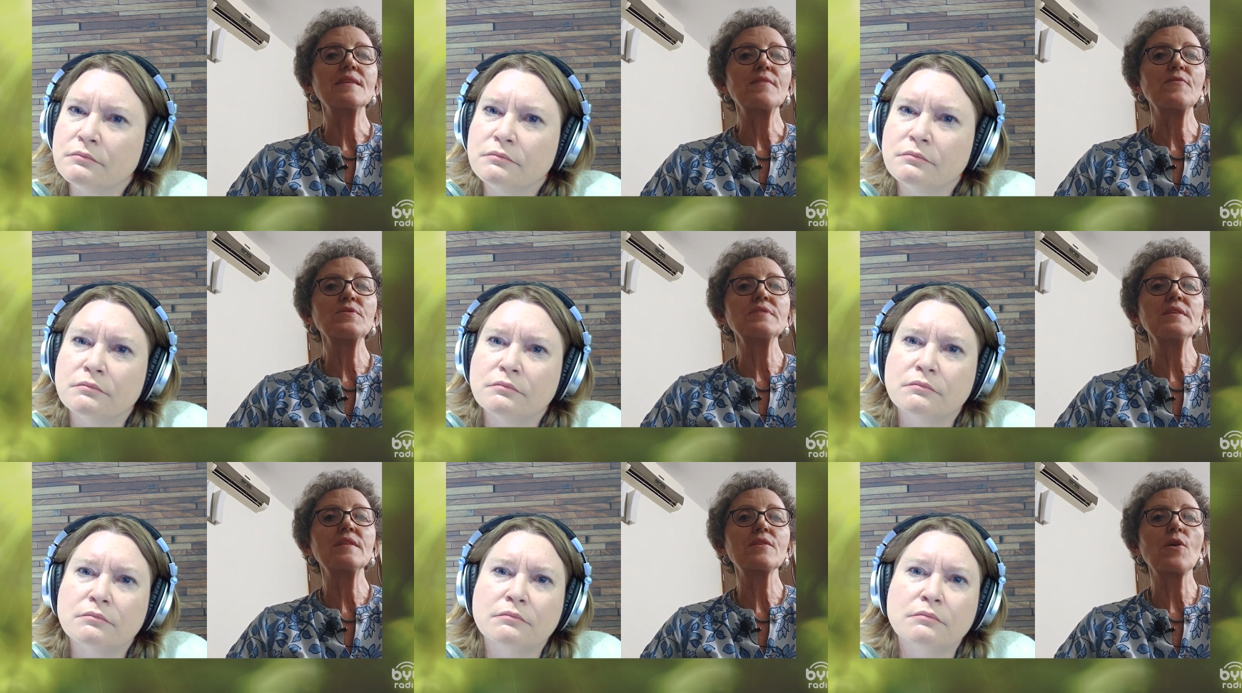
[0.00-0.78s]
Speaker 1: I was
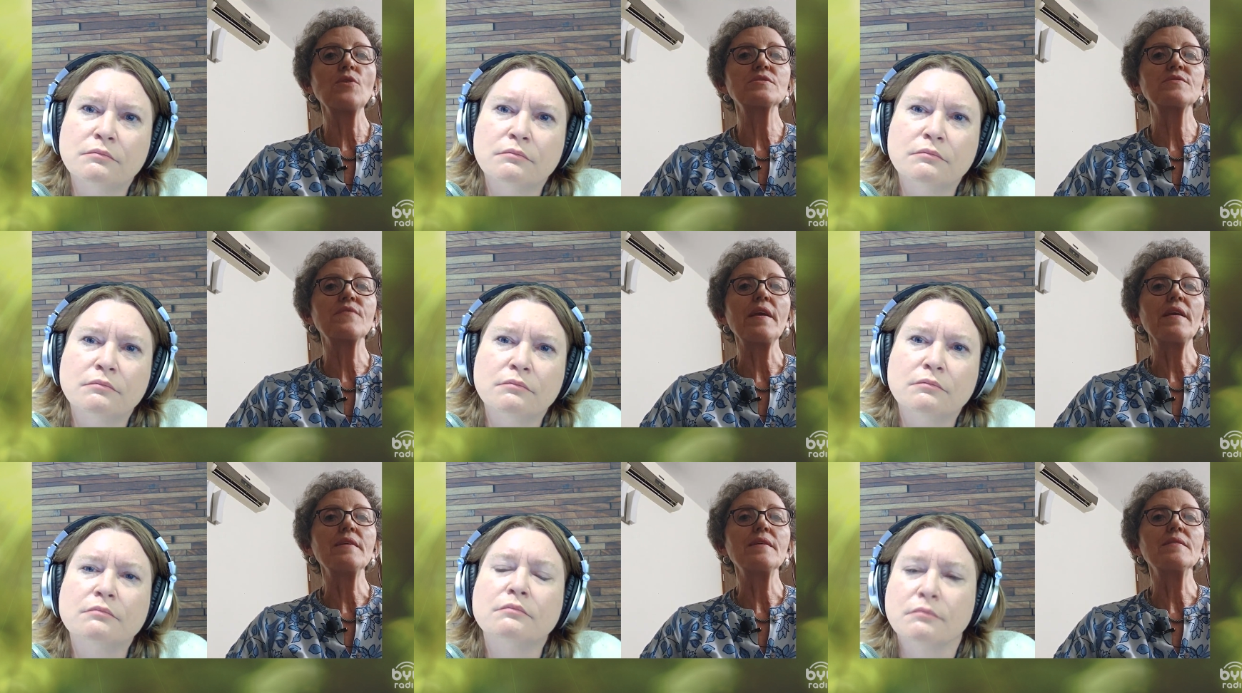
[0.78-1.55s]
at a crossway,
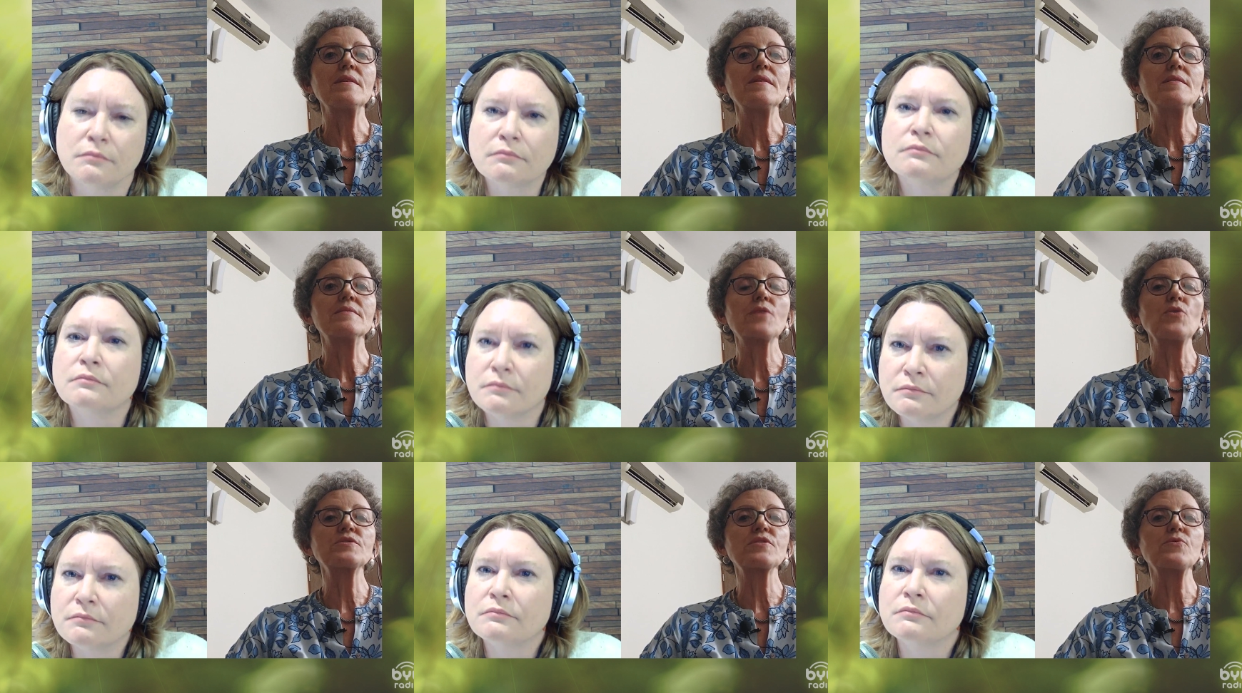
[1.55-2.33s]

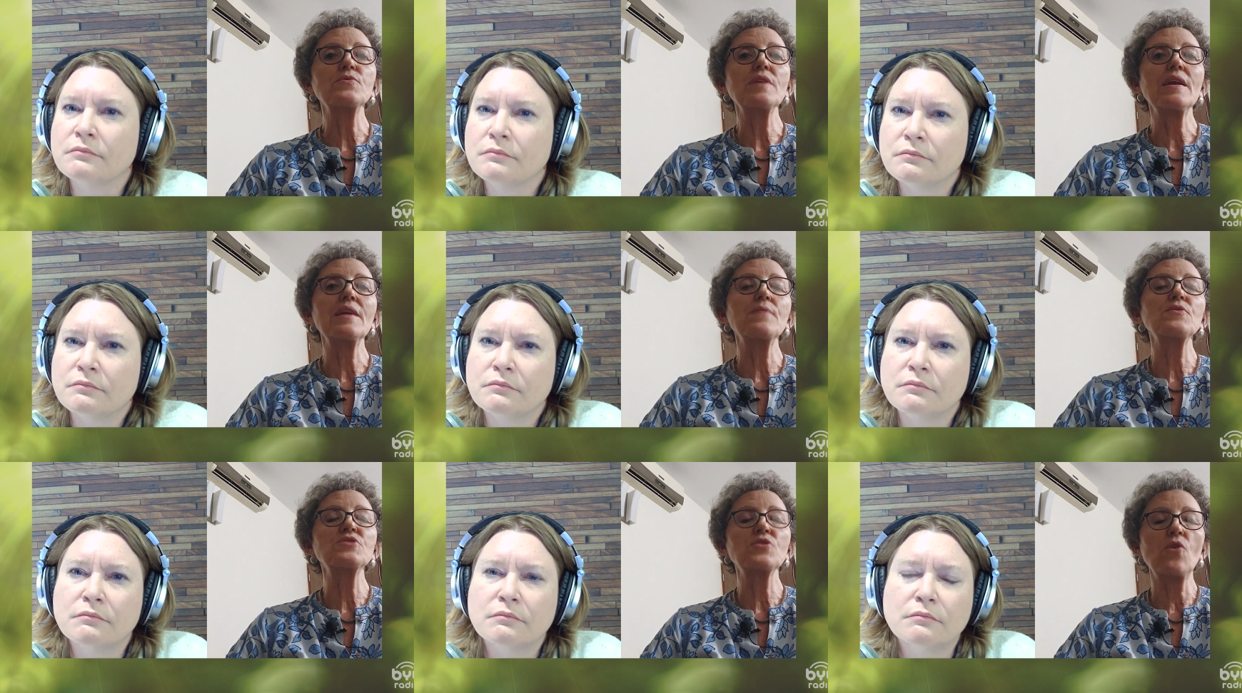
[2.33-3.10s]
cross and I
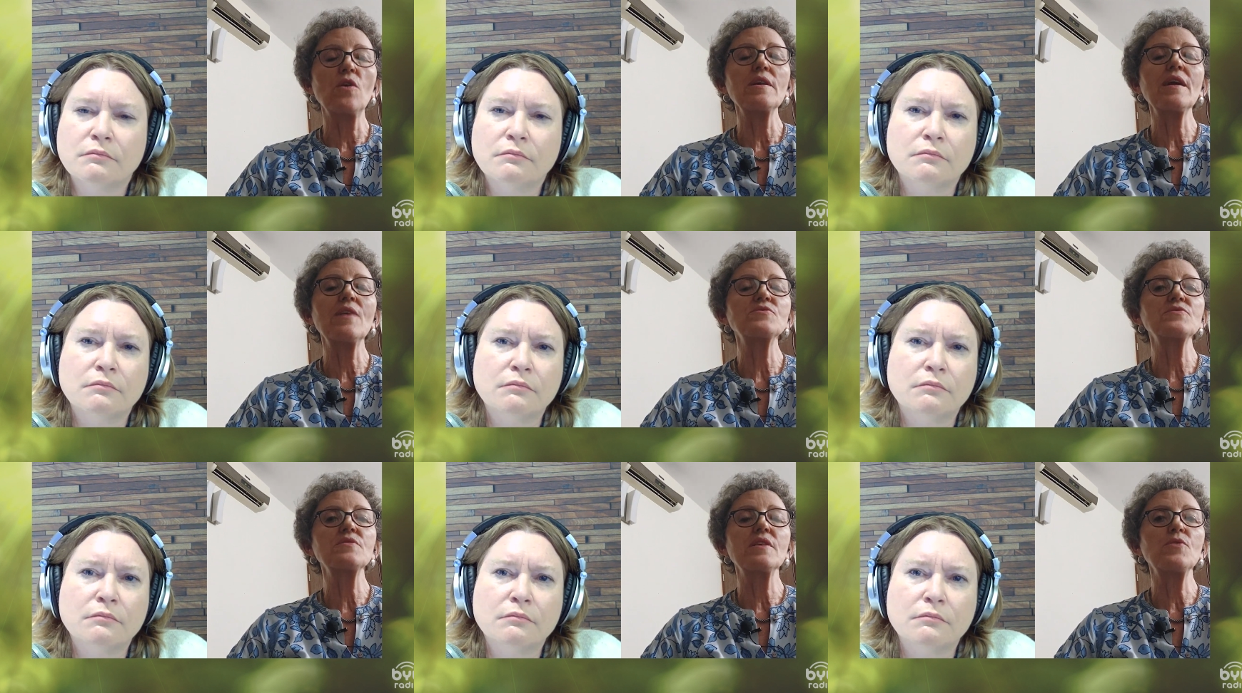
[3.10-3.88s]
was calling out
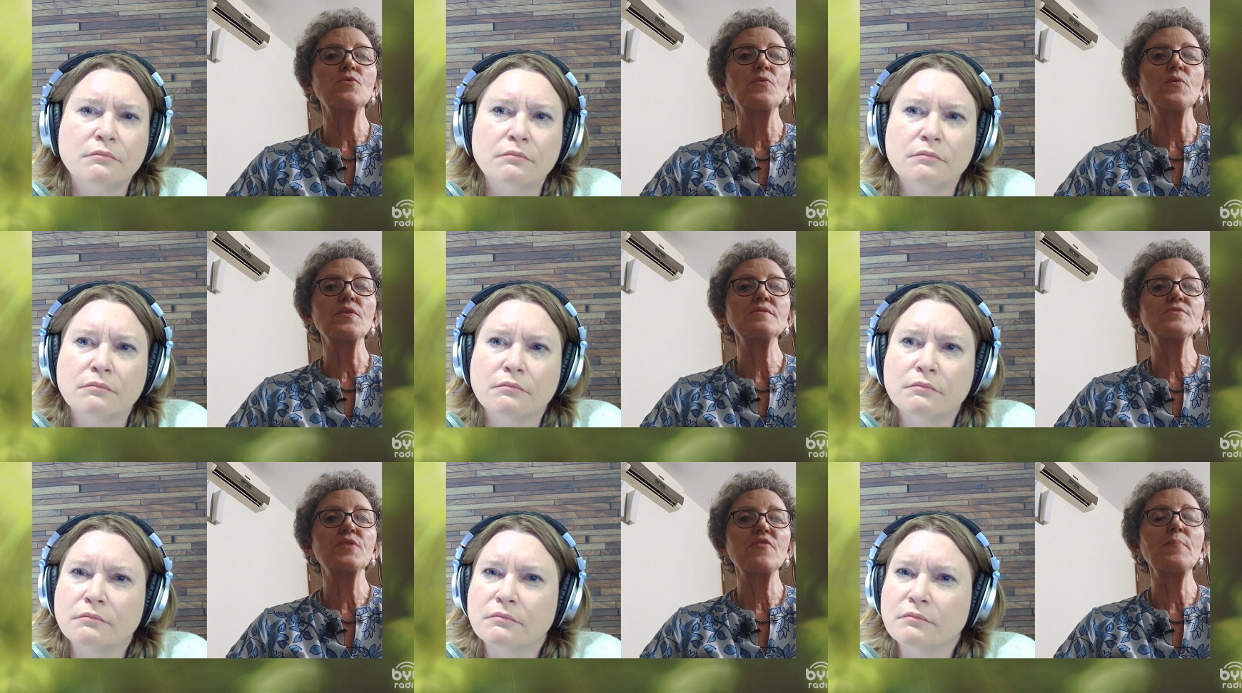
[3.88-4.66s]
to the universe
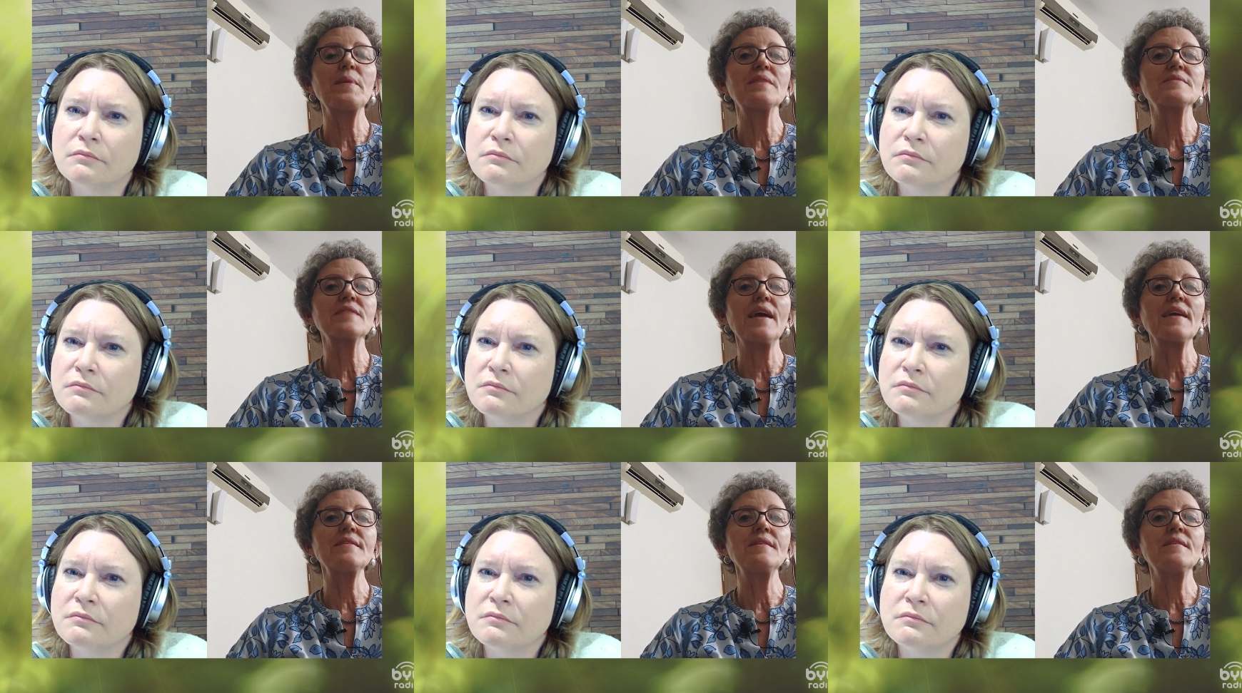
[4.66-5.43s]
to give me a
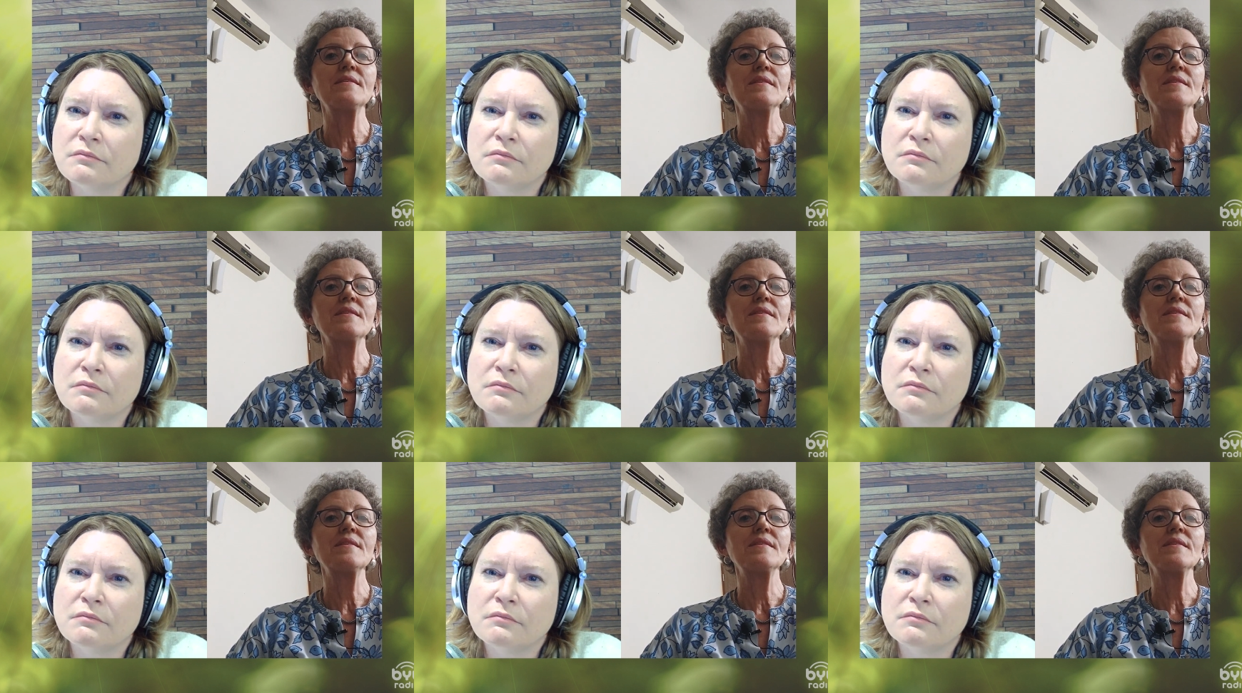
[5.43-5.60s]
sign.